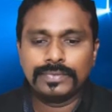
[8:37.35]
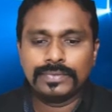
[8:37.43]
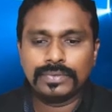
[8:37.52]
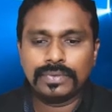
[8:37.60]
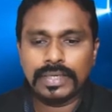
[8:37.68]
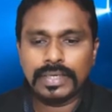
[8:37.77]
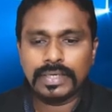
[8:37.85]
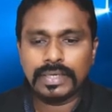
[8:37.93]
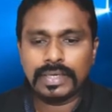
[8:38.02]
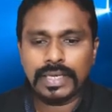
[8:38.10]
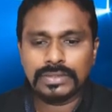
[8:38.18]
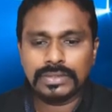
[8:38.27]
So click
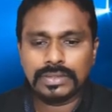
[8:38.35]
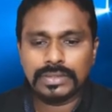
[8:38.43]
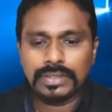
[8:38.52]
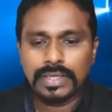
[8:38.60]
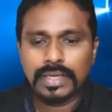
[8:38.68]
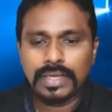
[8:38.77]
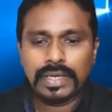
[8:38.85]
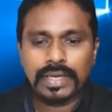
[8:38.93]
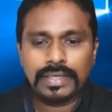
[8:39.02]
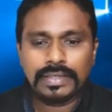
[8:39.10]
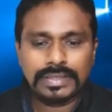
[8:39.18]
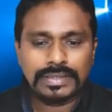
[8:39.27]
next
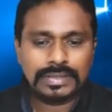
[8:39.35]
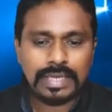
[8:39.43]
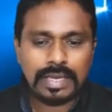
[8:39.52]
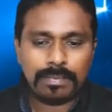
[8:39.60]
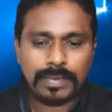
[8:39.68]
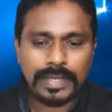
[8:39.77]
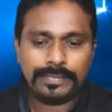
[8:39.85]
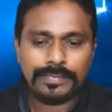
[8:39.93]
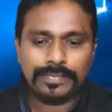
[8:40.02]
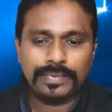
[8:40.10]
and just apply,